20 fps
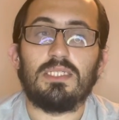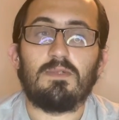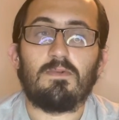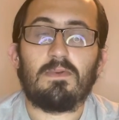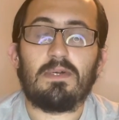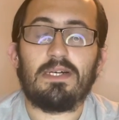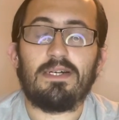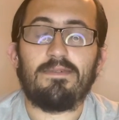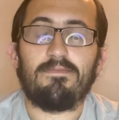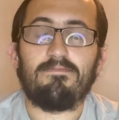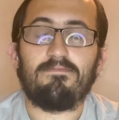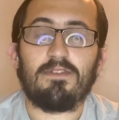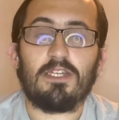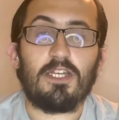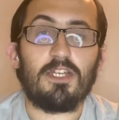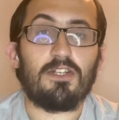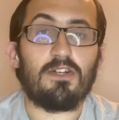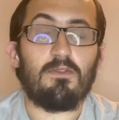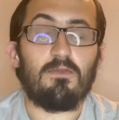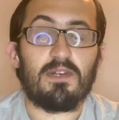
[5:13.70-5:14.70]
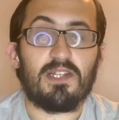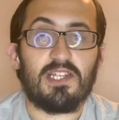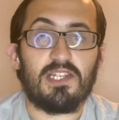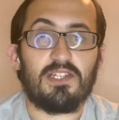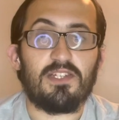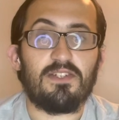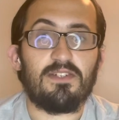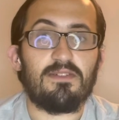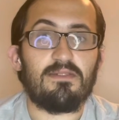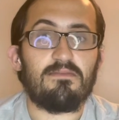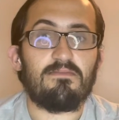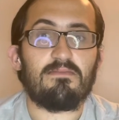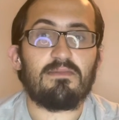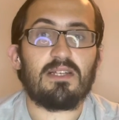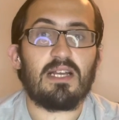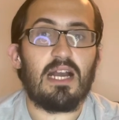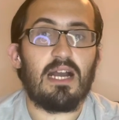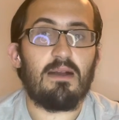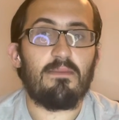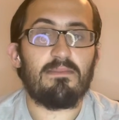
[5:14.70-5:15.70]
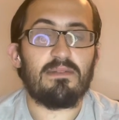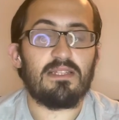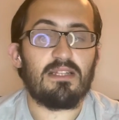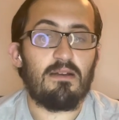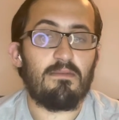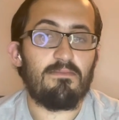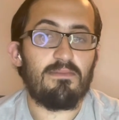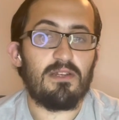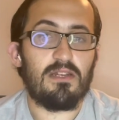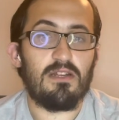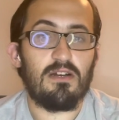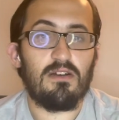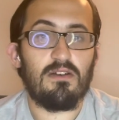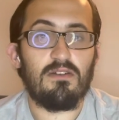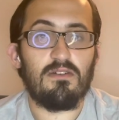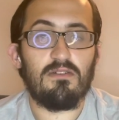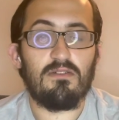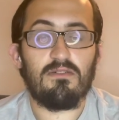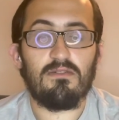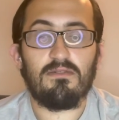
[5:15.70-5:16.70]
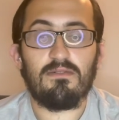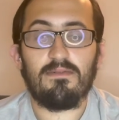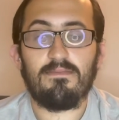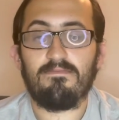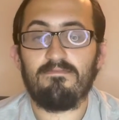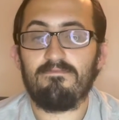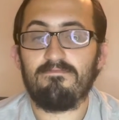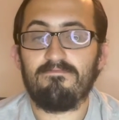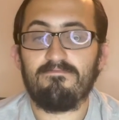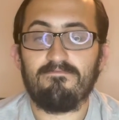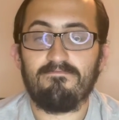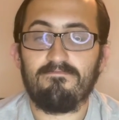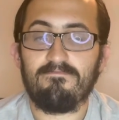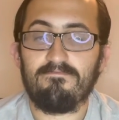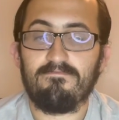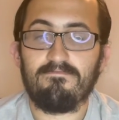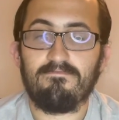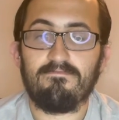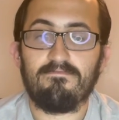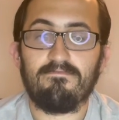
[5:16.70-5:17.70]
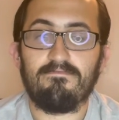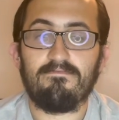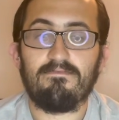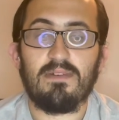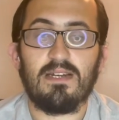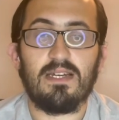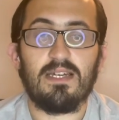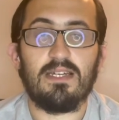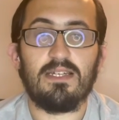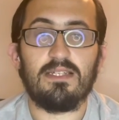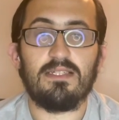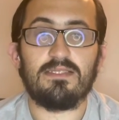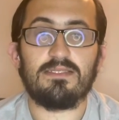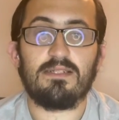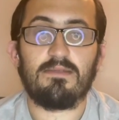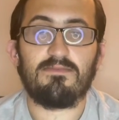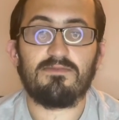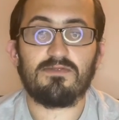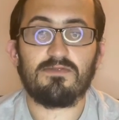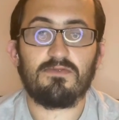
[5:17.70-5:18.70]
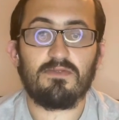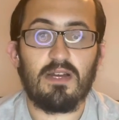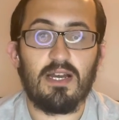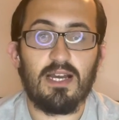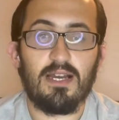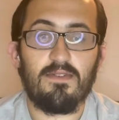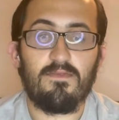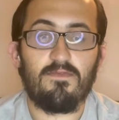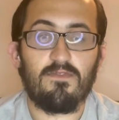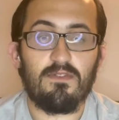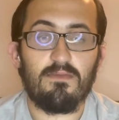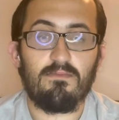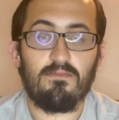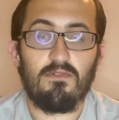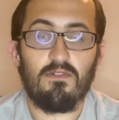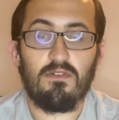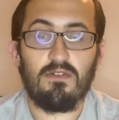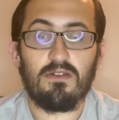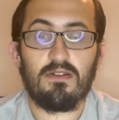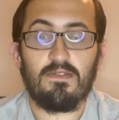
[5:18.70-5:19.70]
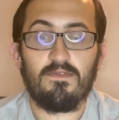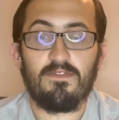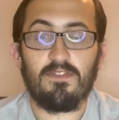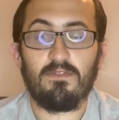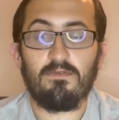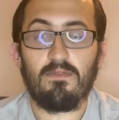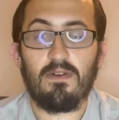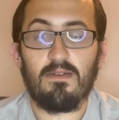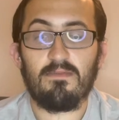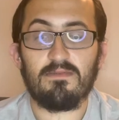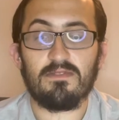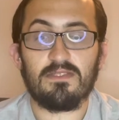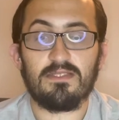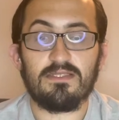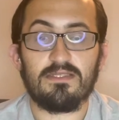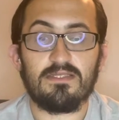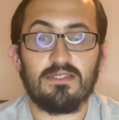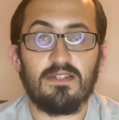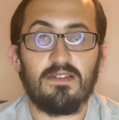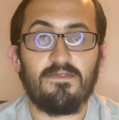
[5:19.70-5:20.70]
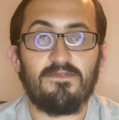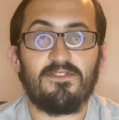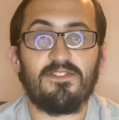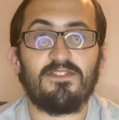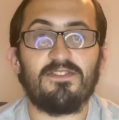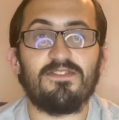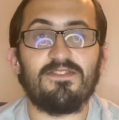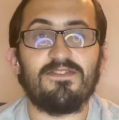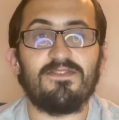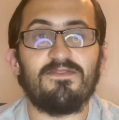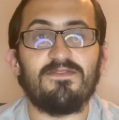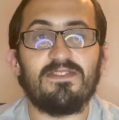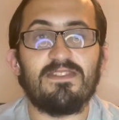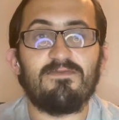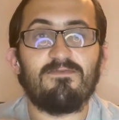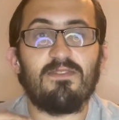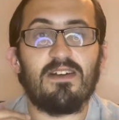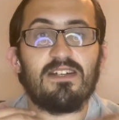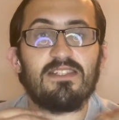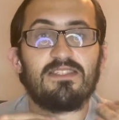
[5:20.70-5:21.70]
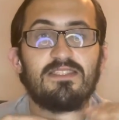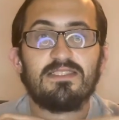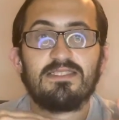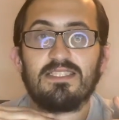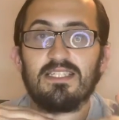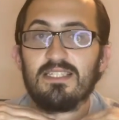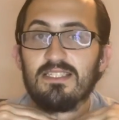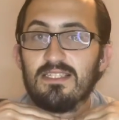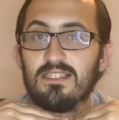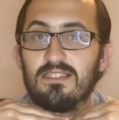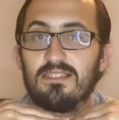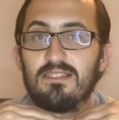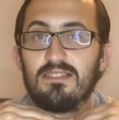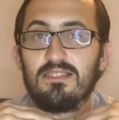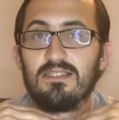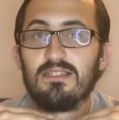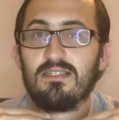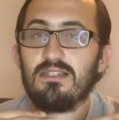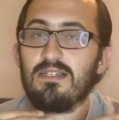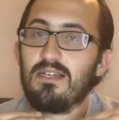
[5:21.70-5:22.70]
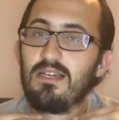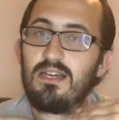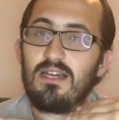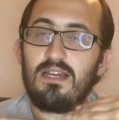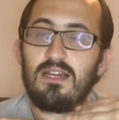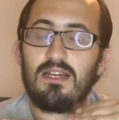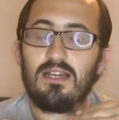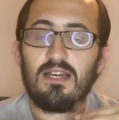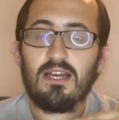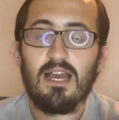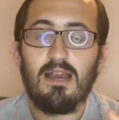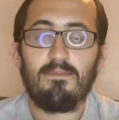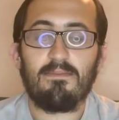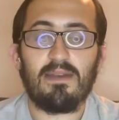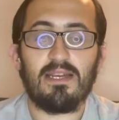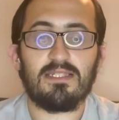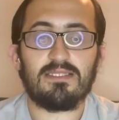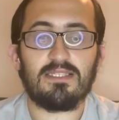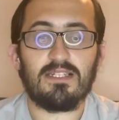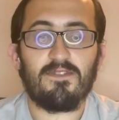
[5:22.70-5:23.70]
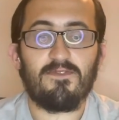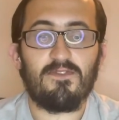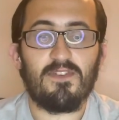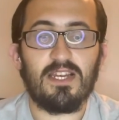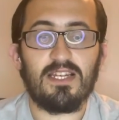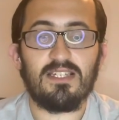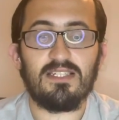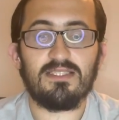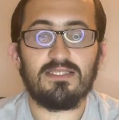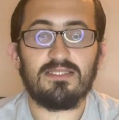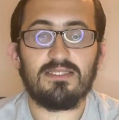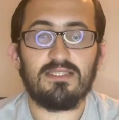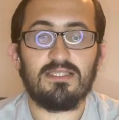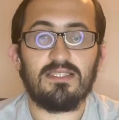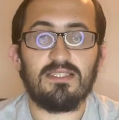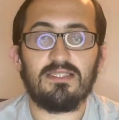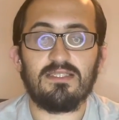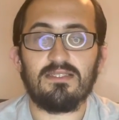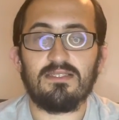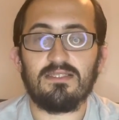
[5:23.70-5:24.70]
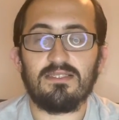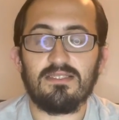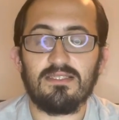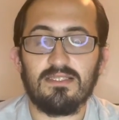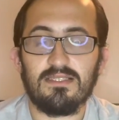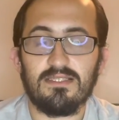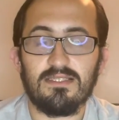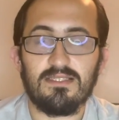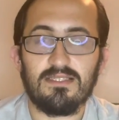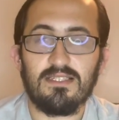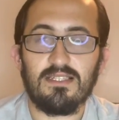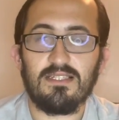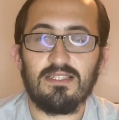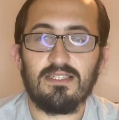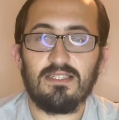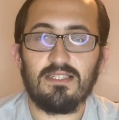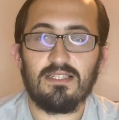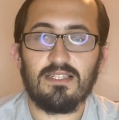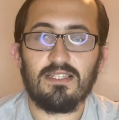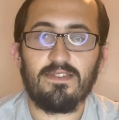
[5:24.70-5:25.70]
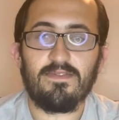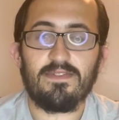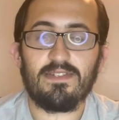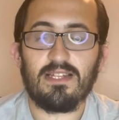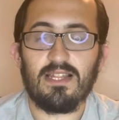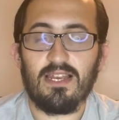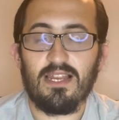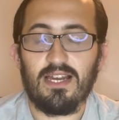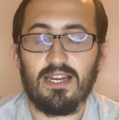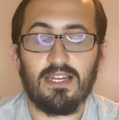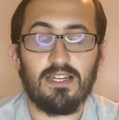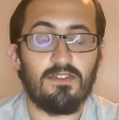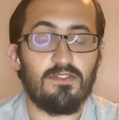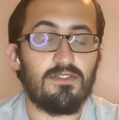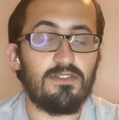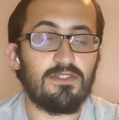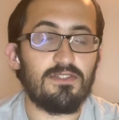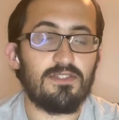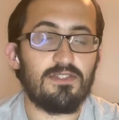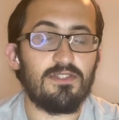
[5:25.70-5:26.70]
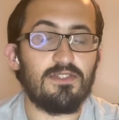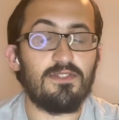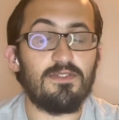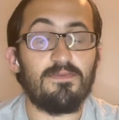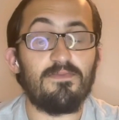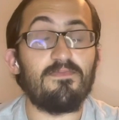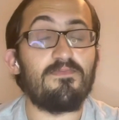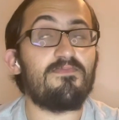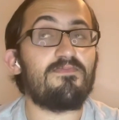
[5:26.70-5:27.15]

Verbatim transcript: well, you know what to do. Comment down below and subscribe for more if you want me to. If you really want to see this amazing face, and give it a like or two.